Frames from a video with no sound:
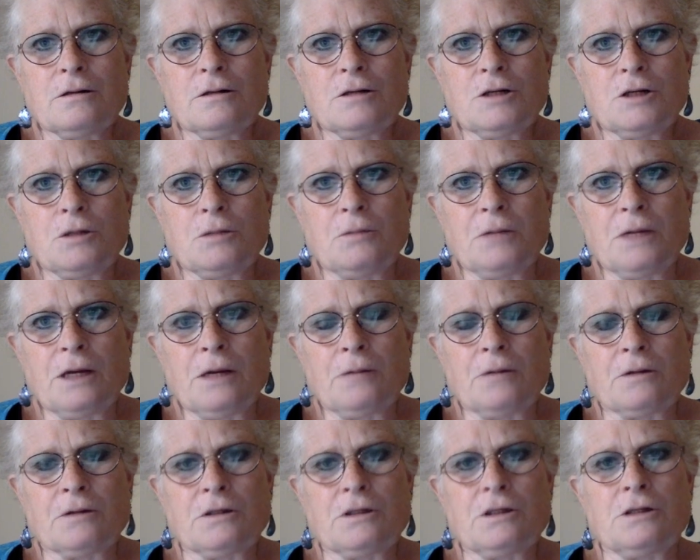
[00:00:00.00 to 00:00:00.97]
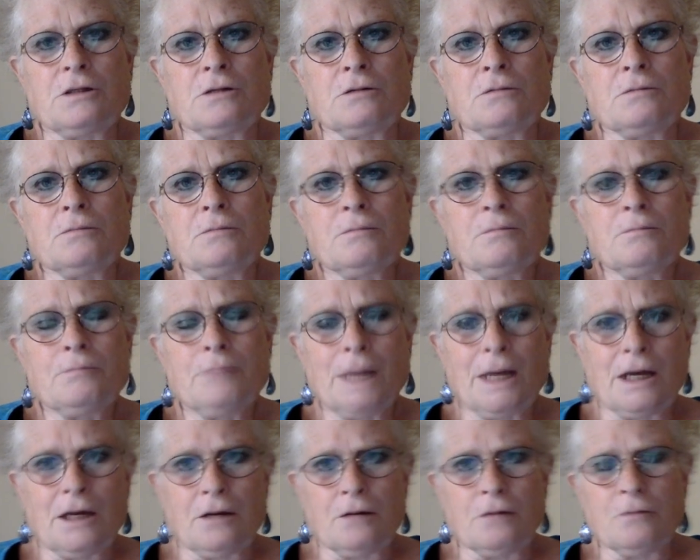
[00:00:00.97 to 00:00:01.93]
to be able to
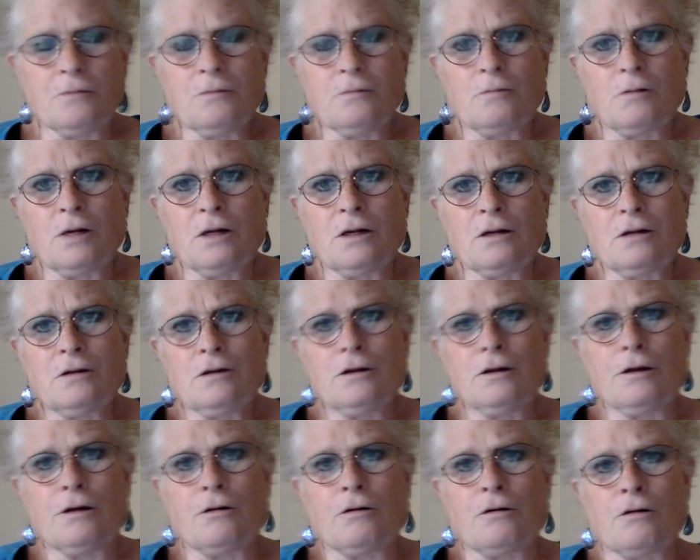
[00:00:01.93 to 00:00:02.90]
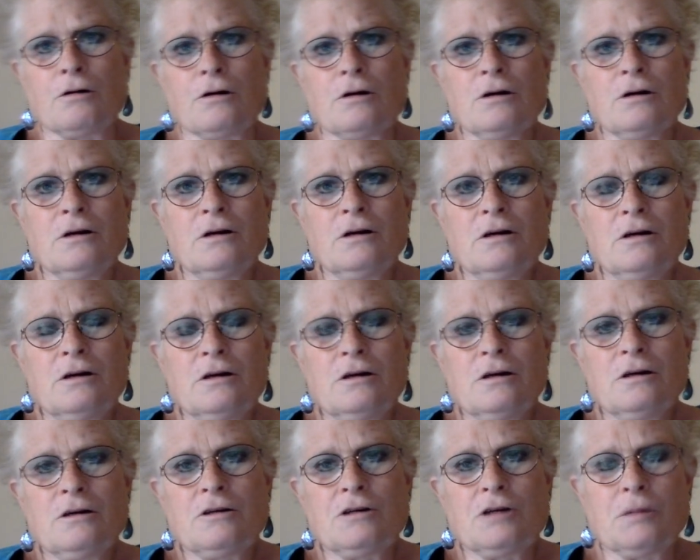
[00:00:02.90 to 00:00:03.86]
pay you what your
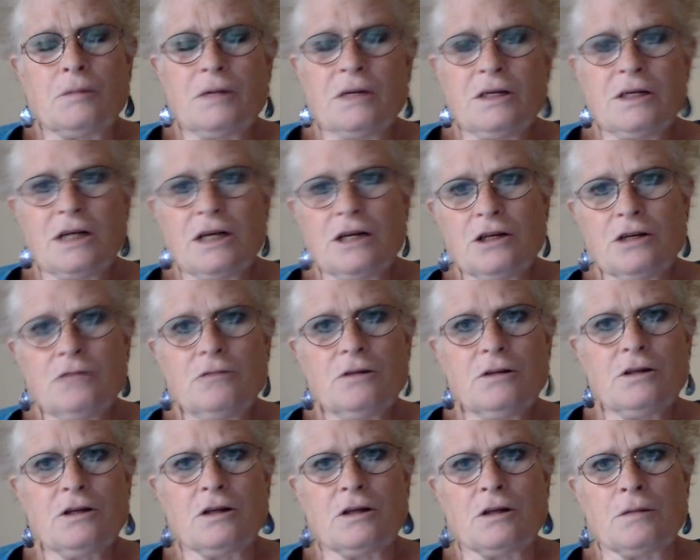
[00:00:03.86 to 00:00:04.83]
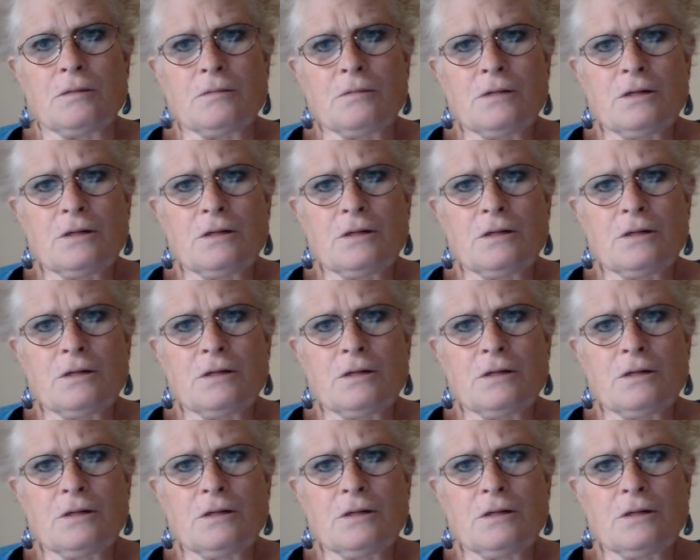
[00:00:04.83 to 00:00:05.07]
treatment is actually worth to them,